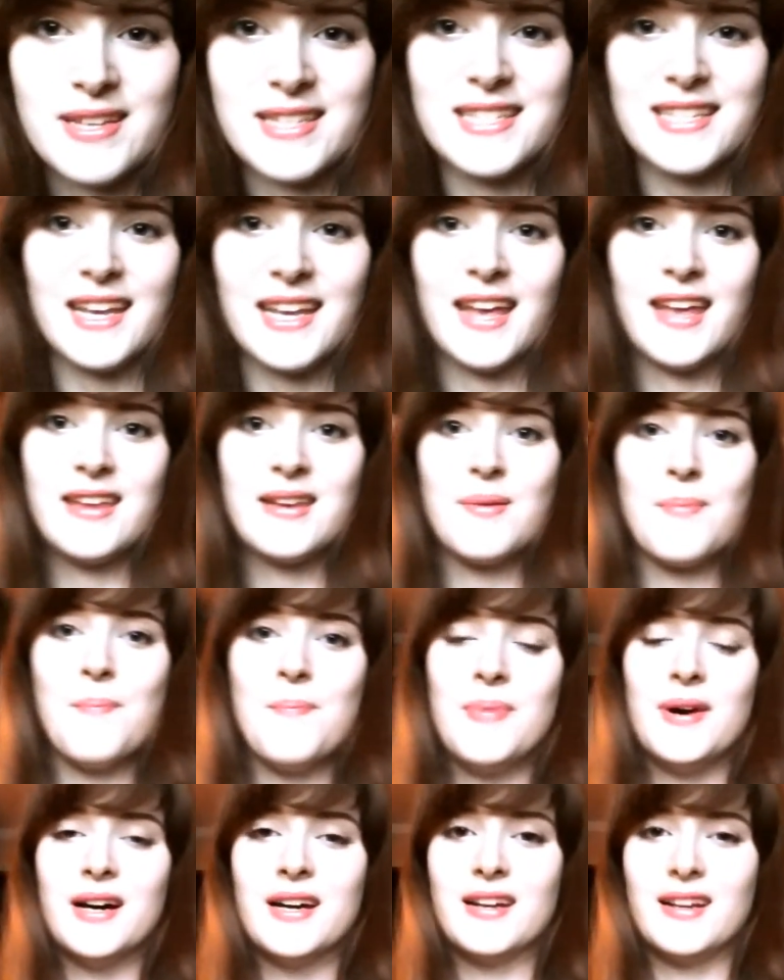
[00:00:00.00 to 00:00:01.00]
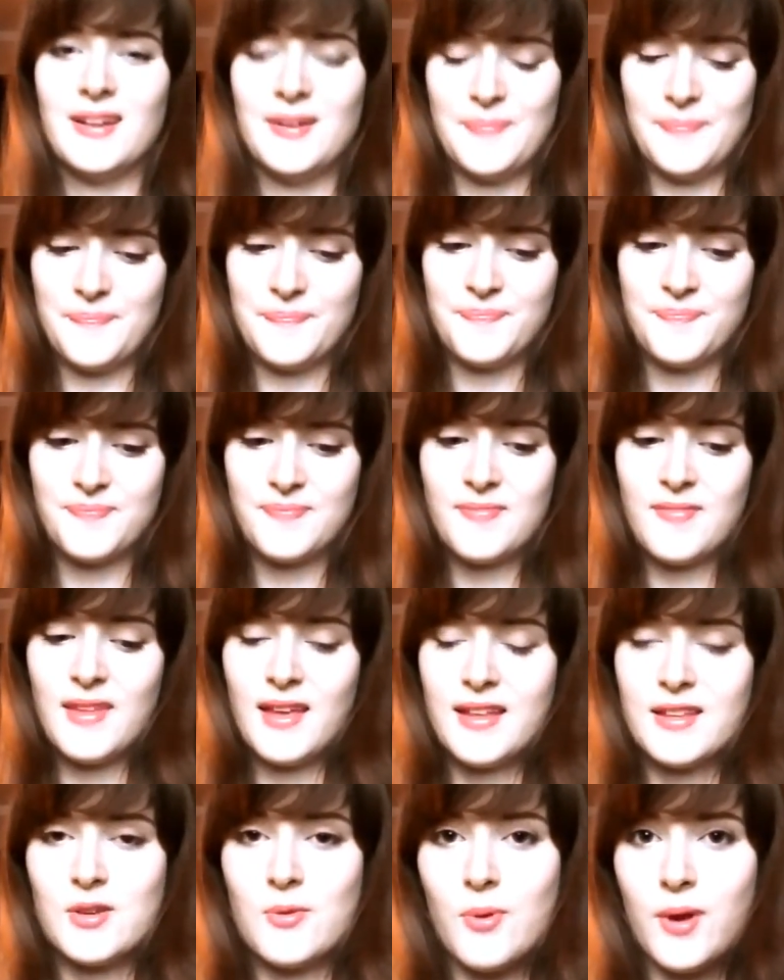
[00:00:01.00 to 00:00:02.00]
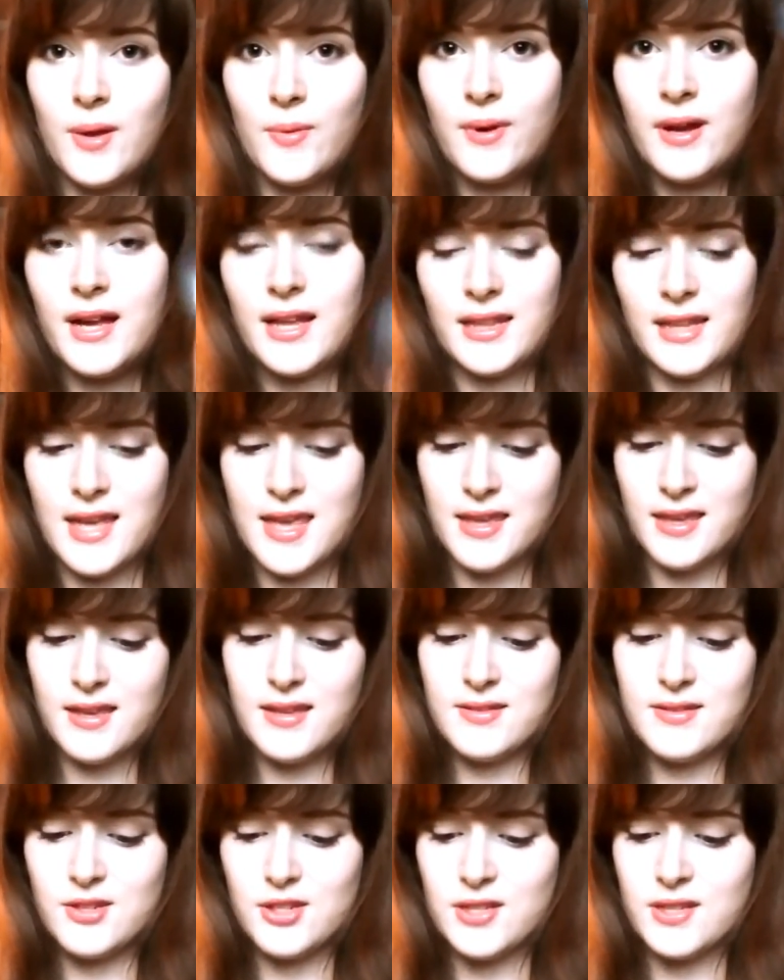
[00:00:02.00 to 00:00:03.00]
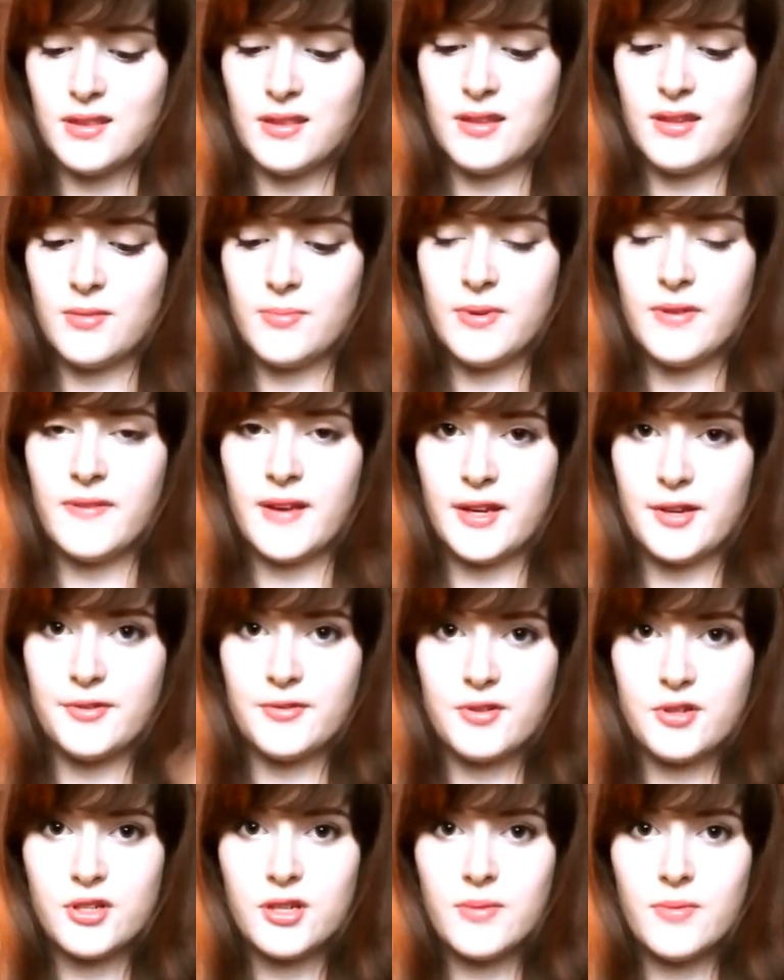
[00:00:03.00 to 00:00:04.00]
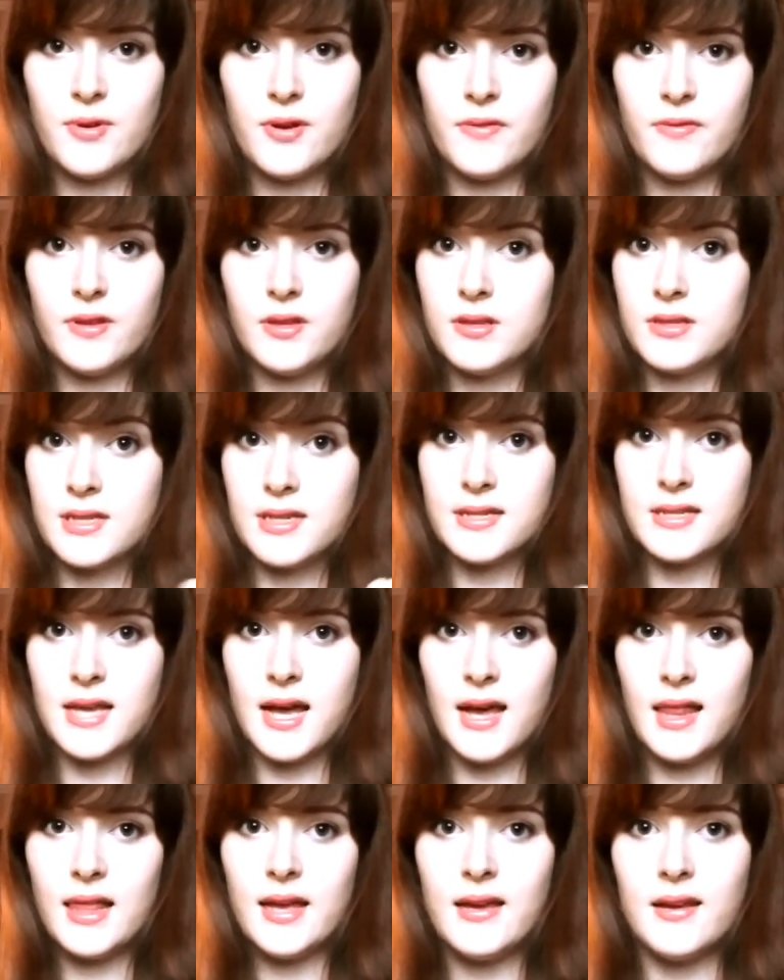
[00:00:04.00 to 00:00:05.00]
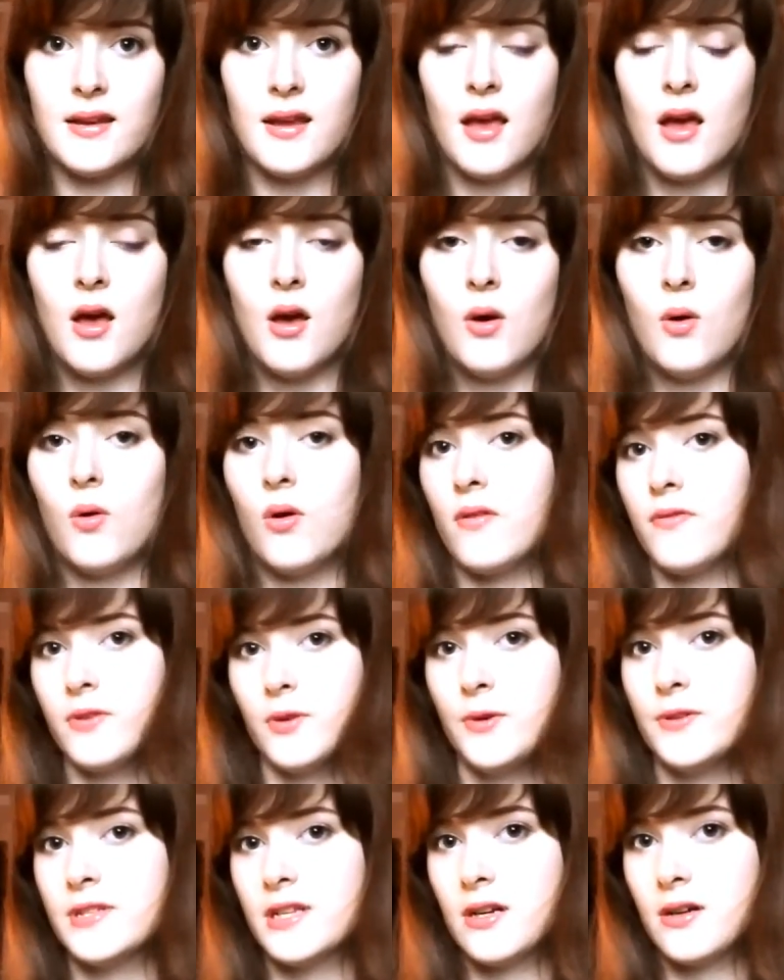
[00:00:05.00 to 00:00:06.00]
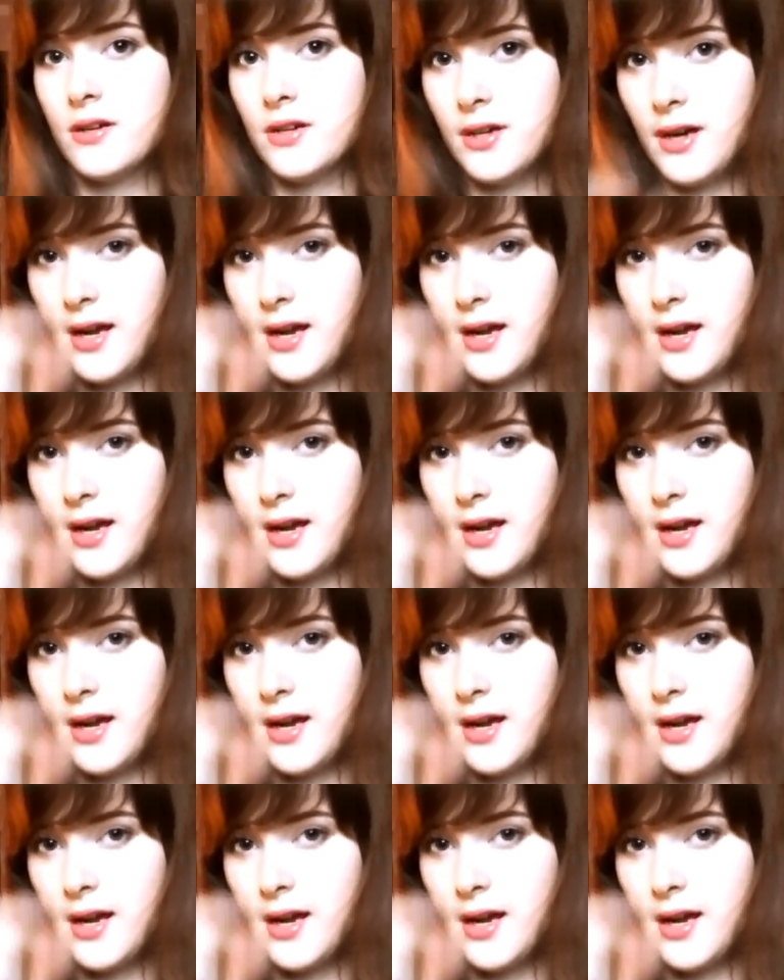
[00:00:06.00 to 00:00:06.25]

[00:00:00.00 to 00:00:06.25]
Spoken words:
my skin, but that's quite why I like it. Just a little bit of extra shimmer if you use it as a highlight or if you use it on